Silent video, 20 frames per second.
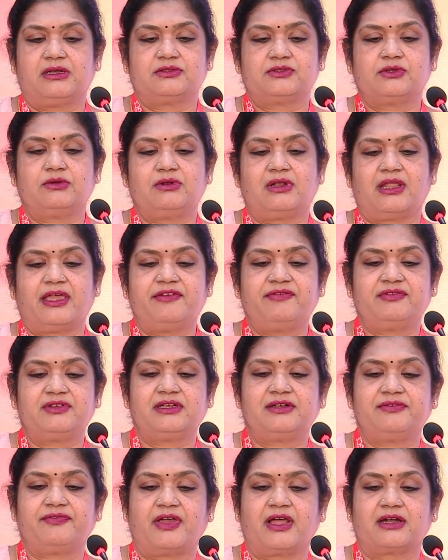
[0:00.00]
So
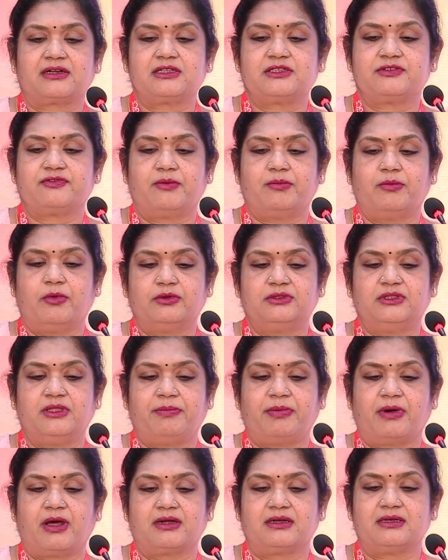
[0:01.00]
lifestyle factors for both the
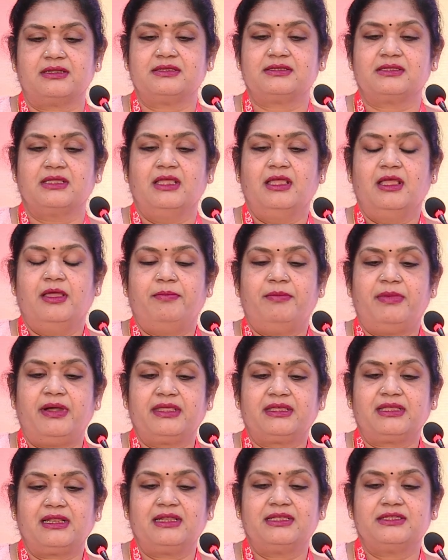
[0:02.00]
partners,
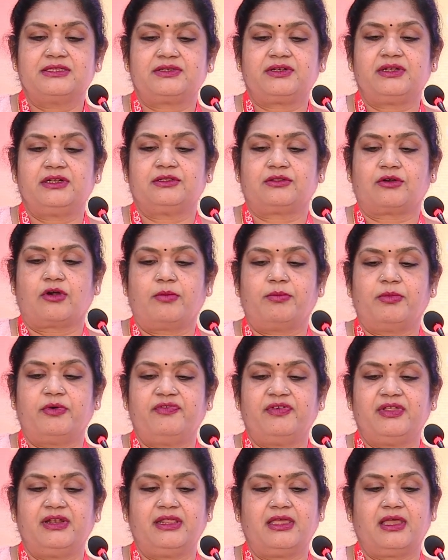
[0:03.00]
medical history in
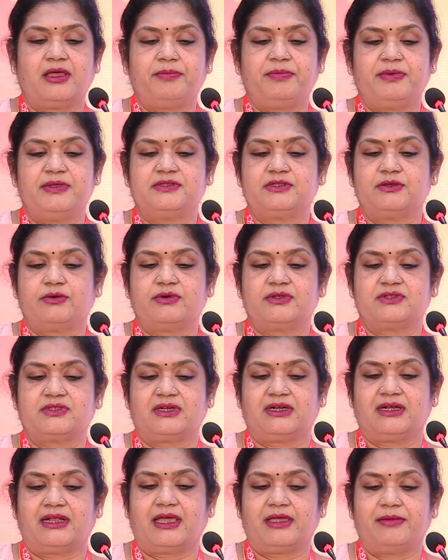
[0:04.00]
thrombophilia, PCOS
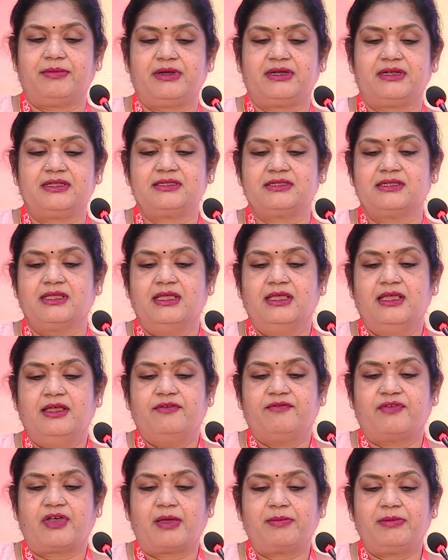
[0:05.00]
and diabetes,
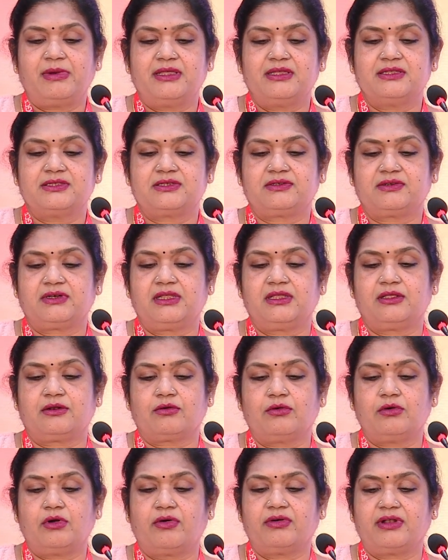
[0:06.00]
family history,
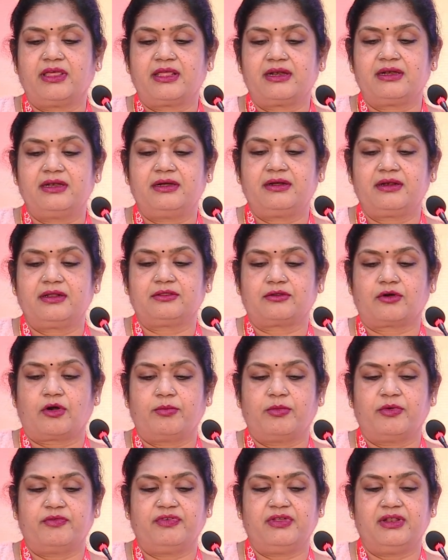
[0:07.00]
rule out hereditary
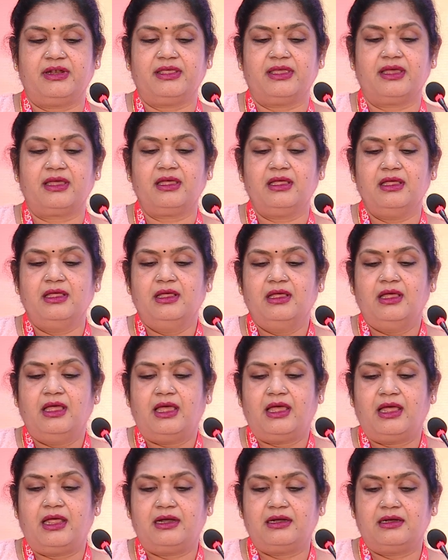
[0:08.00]
thrombophilia,
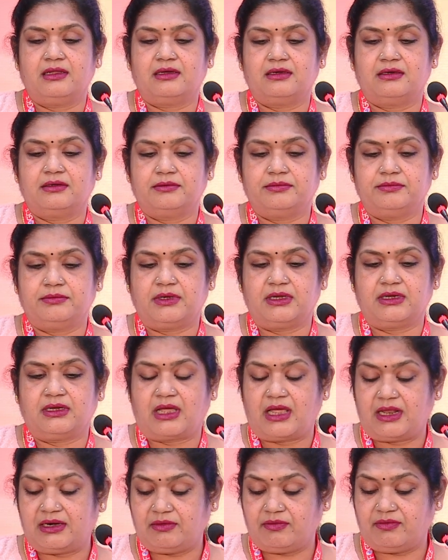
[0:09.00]

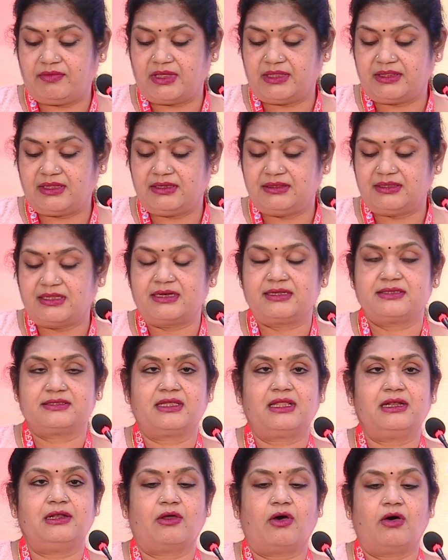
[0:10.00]
and whether there is
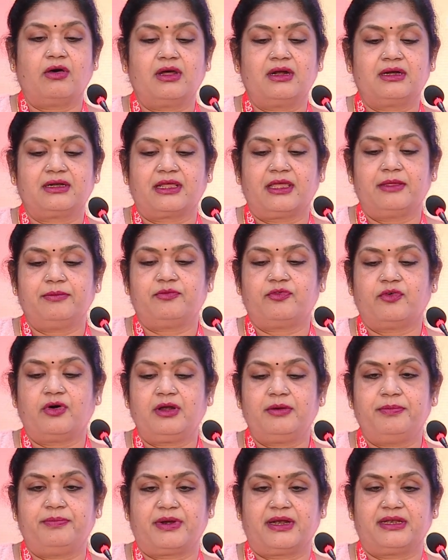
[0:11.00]
a longer time for
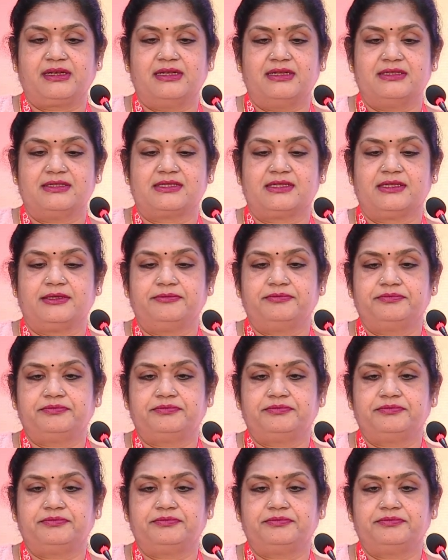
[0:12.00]
pregnancy.